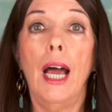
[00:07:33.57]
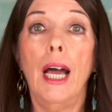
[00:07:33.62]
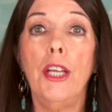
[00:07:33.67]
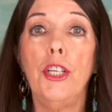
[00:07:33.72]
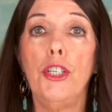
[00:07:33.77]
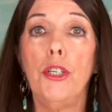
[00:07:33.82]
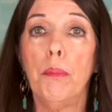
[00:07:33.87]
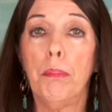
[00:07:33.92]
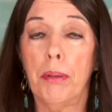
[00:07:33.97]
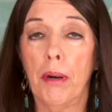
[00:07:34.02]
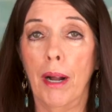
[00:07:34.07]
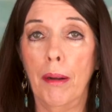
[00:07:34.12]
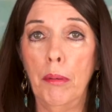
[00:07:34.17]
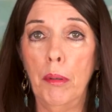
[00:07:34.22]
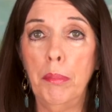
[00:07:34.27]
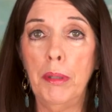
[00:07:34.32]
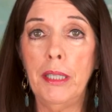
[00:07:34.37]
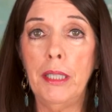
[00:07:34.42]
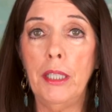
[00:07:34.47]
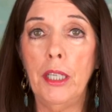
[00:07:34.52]
As you
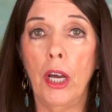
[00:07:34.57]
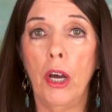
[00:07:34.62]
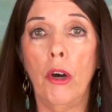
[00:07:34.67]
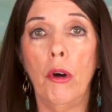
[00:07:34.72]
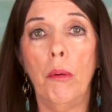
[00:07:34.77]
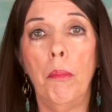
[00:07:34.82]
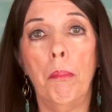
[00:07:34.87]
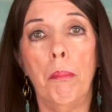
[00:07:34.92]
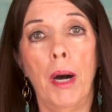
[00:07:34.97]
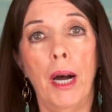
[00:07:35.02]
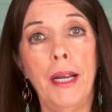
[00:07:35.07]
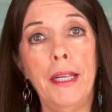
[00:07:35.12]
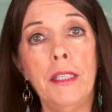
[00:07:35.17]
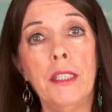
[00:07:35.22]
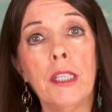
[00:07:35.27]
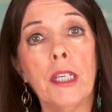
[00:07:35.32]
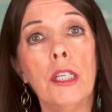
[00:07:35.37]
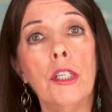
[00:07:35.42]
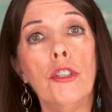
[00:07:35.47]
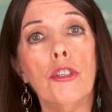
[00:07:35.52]
probably know,
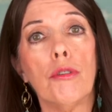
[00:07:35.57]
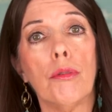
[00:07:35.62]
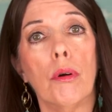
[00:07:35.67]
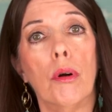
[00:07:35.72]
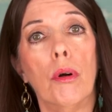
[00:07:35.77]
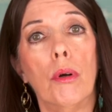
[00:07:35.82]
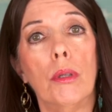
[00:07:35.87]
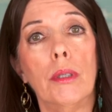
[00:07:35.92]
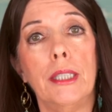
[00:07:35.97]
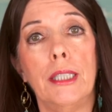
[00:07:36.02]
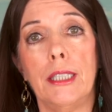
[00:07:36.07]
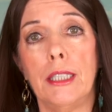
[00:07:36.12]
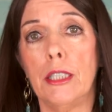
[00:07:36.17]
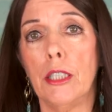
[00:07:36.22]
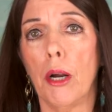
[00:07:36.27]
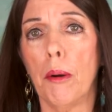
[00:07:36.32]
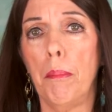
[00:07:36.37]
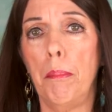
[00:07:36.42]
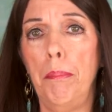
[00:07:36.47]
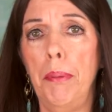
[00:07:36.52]
mind control is
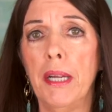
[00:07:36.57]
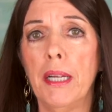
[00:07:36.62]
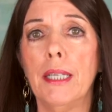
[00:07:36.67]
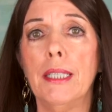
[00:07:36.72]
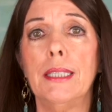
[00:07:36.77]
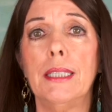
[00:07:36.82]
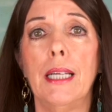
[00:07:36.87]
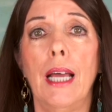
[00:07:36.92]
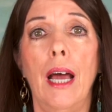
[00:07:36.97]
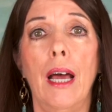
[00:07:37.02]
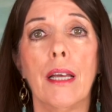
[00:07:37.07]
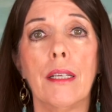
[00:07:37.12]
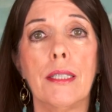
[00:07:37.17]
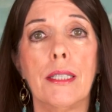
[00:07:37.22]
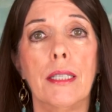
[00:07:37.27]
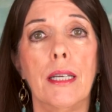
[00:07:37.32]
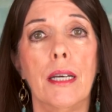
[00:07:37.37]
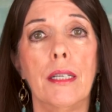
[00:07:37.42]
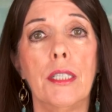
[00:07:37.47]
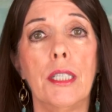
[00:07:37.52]
their biggest
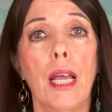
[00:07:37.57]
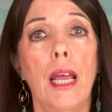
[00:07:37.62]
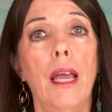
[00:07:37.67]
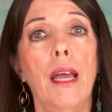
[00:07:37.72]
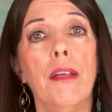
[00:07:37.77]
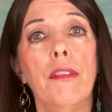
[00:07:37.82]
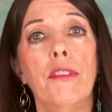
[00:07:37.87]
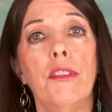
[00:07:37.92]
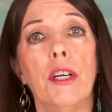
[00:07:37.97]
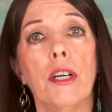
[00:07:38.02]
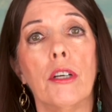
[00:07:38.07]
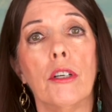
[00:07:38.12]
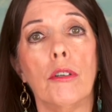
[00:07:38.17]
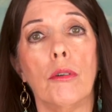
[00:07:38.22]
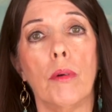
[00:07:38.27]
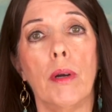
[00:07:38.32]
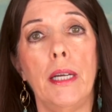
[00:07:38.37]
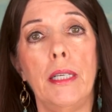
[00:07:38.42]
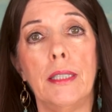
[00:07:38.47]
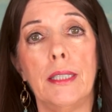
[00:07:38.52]
asset and their
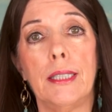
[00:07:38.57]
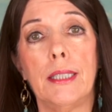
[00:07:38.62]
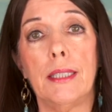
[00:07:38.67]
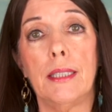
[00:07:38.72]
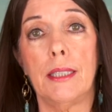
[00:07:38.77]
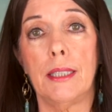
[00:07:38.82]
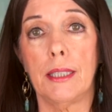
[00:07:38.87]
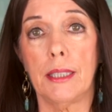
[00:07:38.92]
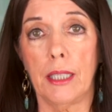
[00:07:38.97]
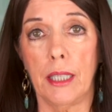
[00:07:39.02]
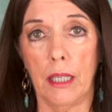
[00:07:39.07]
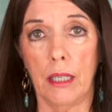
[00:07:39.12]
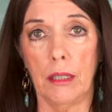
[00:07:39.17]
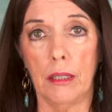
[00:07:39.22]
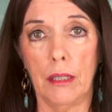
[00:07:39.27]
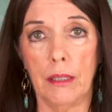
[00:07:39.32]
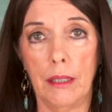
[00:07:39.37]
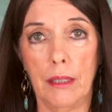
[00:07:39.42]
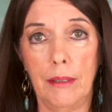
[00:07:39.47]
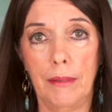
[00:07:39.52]
greatest
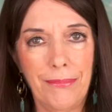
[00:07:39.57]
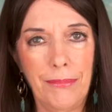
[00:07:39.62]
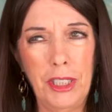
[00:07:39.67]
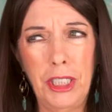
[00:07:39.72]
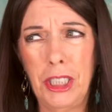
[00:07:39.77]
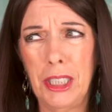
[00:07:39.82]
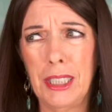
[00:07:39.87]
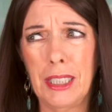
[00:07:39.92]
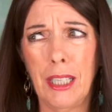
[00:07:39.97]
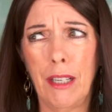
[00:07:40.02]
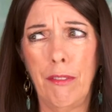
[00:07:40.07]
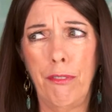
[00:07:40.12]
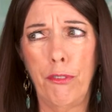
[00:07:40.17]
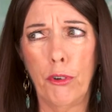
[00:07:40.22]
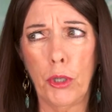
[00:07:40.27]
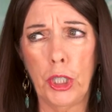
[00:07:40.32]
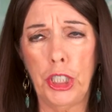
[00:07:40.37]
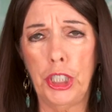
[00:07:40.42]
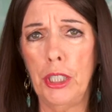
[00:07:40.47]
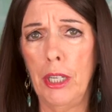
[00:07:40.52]
skill, which is
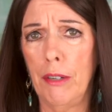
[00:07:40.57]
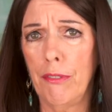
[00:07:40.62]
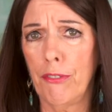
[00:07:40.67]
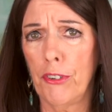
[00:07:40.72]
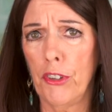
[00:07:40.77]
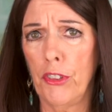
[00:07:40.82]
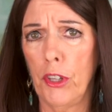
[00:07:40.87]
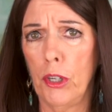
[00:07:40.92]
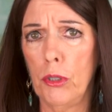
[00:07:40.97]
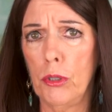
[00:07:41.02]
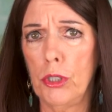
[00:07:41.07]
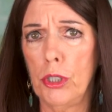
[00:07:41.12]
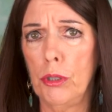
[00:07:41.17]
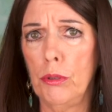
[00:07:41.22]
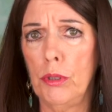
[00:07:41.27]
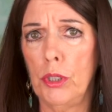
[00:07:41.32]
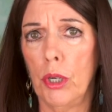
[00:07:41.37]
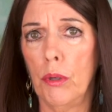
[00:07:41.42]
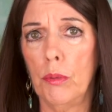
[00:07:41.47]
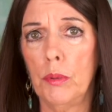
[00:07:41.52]
unfortunate for those who
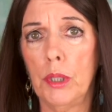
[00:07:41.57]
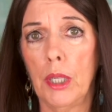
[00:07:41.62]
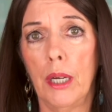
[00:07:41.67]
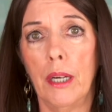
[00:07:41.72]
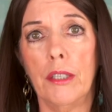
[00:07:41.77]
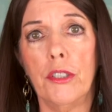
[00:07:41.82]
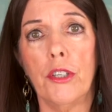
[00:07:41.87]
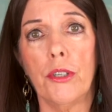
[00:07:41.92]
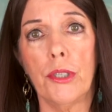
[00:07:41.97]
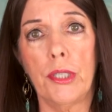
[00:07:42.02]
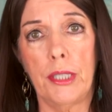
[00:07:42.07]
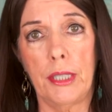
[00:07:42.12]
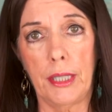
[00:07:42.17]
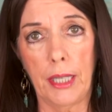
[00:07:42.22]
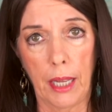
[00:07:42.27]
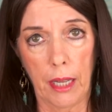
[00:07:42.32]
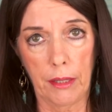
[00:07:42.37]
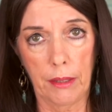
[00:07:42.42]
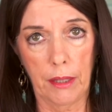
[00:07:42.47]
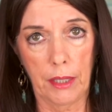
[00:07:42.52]
don't
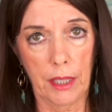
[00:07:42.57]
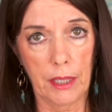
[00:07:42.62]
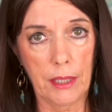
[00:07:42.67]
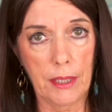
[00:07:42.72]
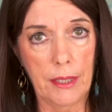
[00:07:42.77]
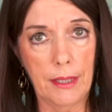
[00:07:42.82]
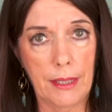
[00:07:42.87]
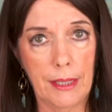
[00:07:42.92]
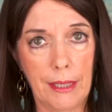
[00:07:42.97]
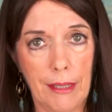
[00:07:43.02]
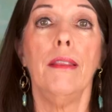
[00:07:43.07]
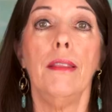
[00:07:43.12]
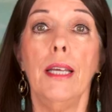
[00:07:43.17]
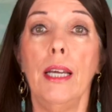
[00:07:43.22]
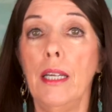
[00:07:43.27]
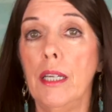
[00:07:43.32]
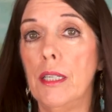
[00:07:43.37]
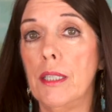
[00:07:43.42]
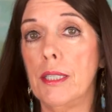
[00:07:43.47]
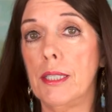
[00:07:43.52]
understand this.
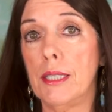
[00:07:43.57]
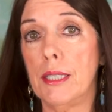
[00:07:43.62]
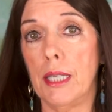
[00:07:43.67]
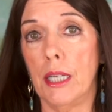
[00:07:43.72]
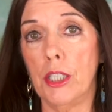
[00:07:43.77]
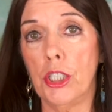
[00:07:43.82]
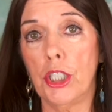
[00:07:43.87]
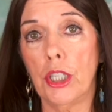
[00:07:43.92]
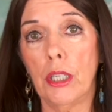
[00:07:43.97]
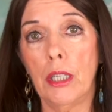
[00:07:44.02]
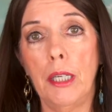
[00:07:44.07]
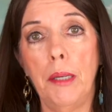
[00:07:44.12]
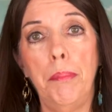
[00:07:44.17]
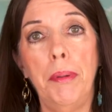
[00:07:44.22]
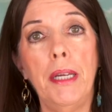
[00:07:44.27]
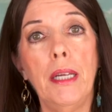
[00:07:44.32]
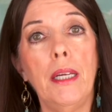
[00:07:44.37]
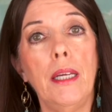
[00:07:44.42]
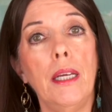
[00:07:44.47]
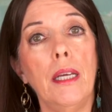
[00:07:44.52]
They essentially
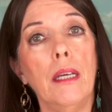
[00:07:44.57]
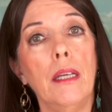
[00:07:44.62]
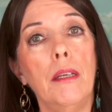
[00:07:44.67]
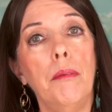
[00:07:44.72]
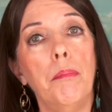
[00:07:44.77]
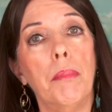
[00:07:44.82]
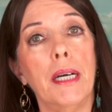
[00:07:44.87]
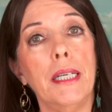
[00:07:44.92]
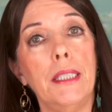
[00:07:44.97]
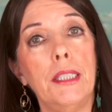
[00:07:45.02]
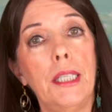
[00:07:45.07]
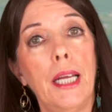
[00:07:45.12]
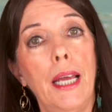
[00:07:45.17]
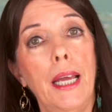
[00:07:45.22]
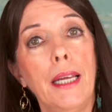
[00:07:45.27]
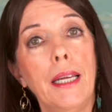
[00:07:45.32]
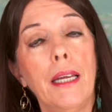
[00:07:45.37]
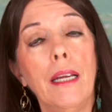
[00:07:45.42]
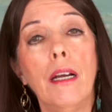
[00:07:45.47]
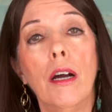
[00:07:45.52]
begin by
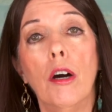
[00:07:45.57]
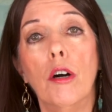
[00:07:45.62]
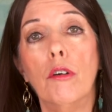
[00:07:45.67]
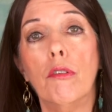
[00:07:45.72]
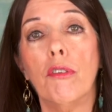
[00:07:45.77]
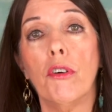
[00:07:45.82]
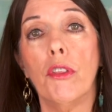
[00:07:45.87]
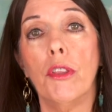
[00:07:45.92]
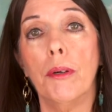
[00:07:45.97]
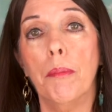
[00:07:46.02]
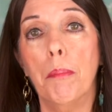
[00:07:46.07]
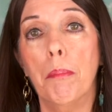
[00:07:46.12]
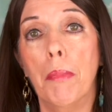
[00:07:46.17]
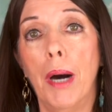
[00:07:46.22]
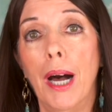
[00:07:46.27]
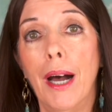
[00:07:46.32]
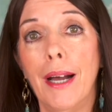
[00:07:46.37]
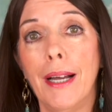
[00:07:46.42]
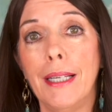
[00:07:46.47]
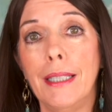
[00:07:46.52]
taking over the
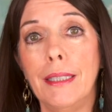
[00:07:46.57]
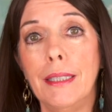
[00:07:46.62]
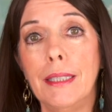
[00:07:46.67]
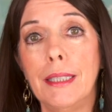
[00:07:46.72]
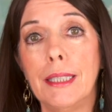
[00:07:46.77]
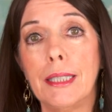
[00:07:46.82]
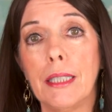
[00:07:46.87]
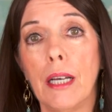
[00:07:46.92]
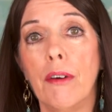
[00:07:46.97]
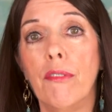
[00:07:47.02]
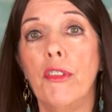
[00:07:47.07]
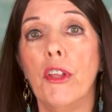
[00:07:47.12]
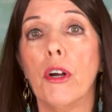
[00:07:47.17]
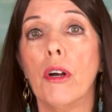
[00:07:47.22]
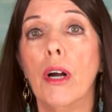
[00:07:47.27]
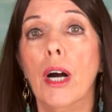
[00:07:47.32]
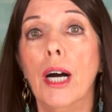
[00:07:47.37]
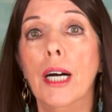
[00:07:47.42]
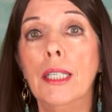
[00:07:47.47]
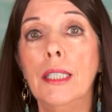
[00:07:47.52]
minds of
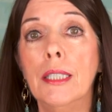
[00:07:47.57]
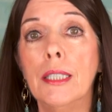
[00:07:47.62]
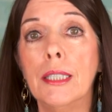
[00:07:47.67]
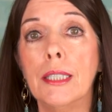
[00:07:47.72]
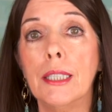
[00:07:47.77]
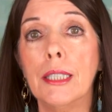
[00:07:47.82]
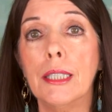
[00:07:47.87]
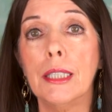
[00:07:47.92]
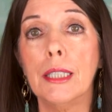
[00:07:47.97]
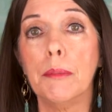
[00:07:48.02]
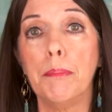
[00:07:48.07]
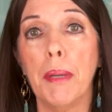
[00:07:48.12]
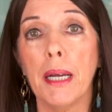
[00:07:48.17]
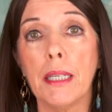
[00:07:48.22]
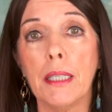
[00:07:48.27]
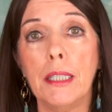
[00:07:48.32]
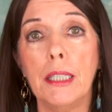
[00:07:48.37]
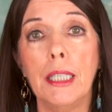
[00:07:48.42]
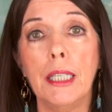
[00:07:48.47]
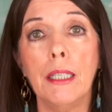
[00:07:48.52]
their
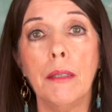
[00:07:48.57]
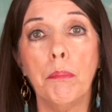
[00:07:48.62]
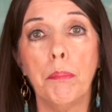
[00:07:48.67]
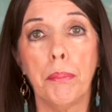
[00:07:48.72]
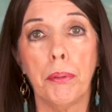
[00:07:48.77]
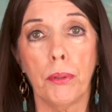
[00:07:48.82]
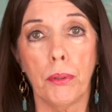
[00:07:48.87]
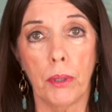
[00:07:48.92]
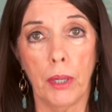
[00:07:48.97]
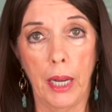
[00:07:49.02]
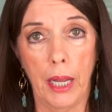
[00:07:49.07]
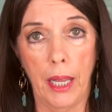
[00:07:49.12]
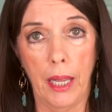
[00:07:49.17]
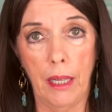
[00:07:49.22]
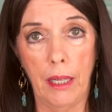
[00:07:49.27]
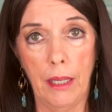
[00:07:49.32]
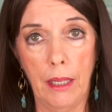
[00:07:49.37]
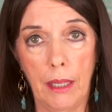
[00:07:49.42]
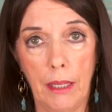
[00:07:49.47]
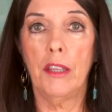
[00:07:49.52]
unsuspecting
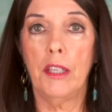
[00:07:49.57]
prey.